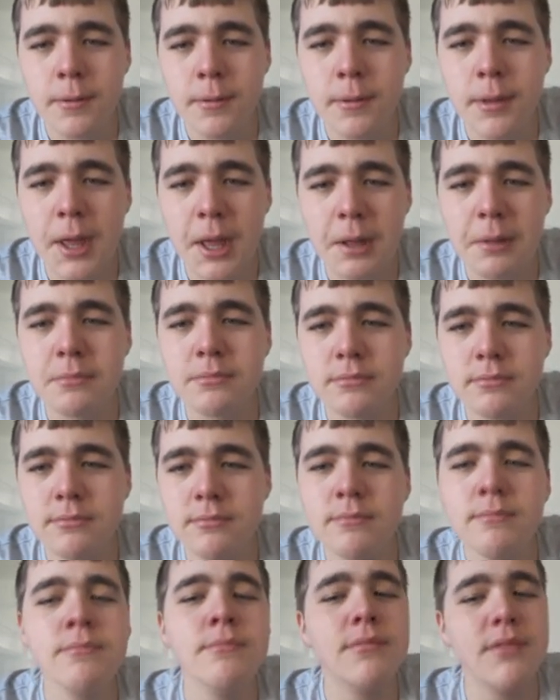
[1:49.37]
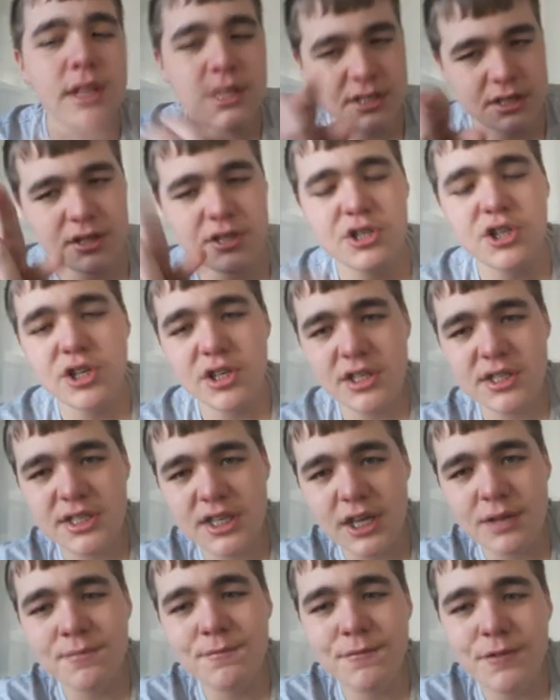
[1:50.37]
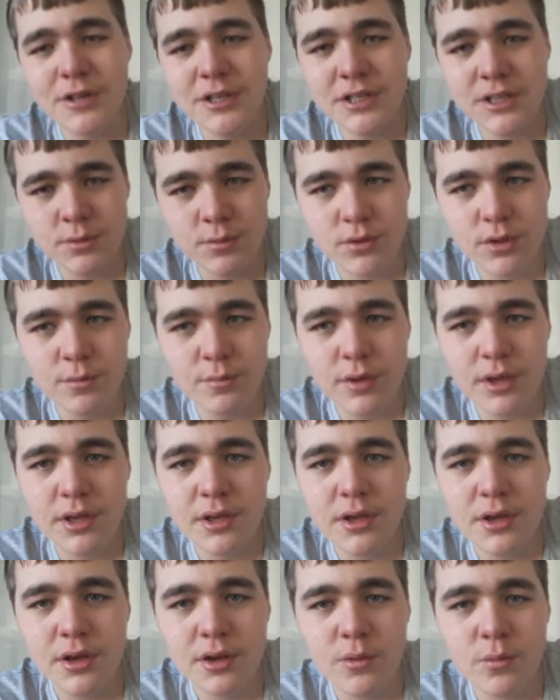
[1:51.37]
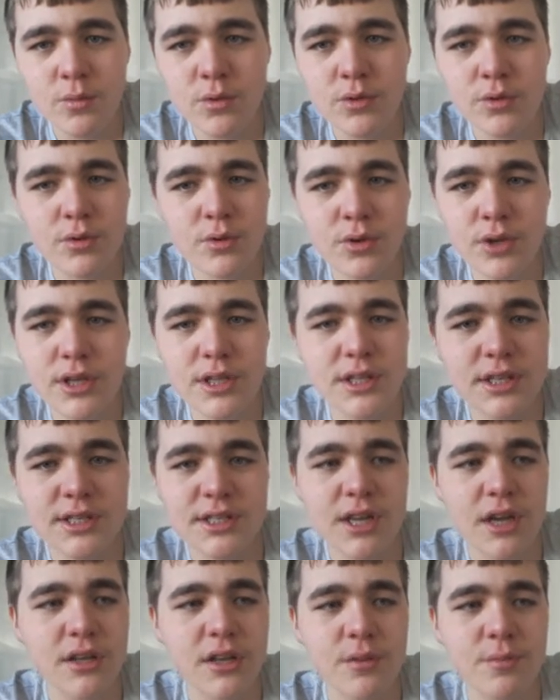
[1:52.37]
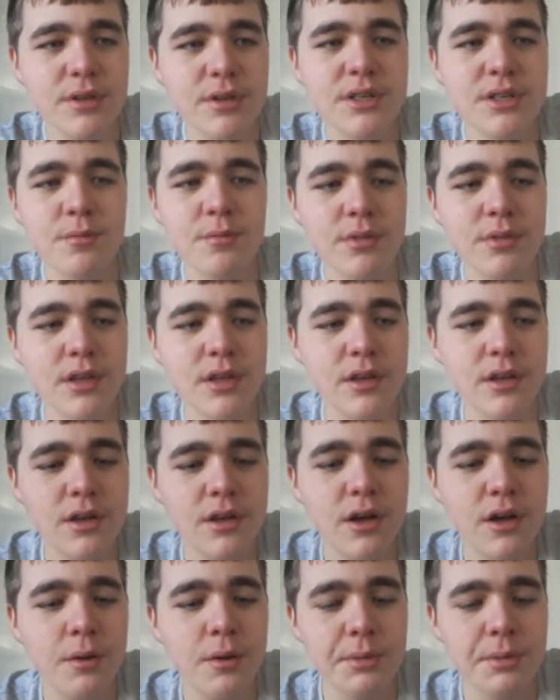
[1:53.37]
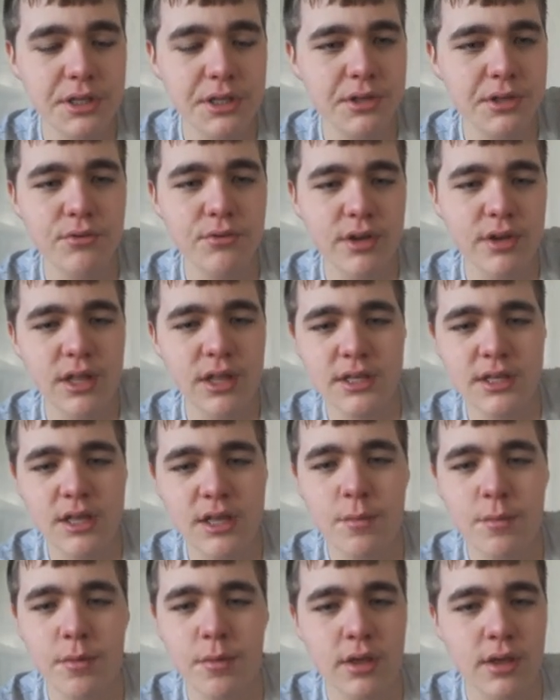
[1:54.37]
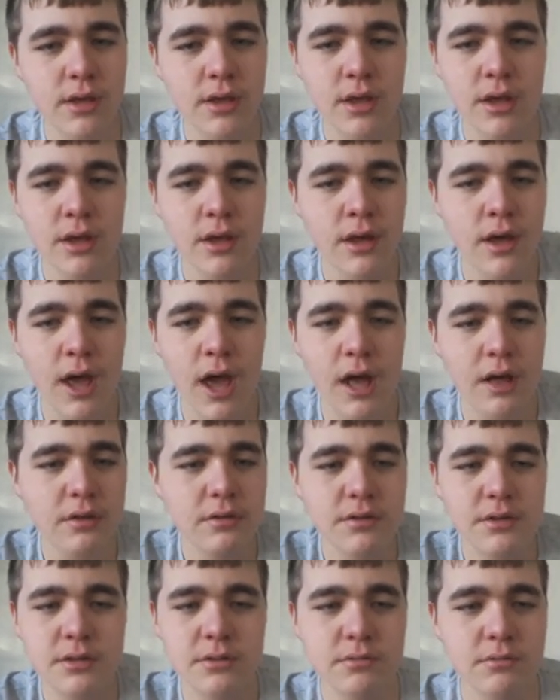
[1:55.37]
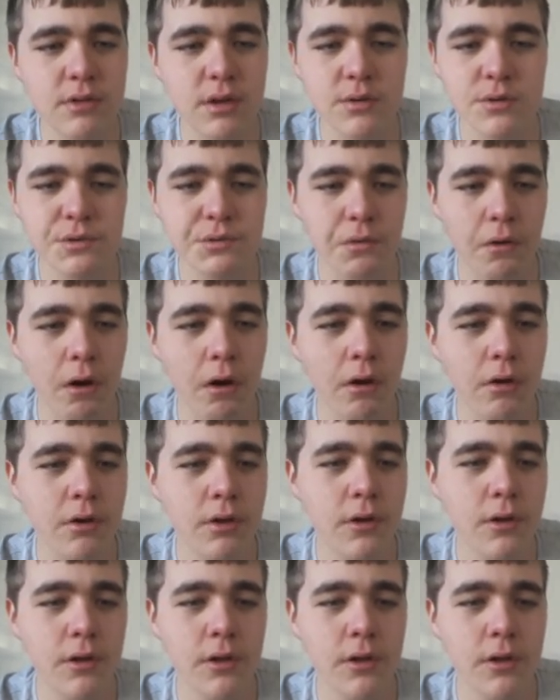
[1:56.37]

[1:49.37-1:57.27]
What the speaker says: Yeah, that's actually the same face when you make when you get excited about something, but then you realize something else goes wrong.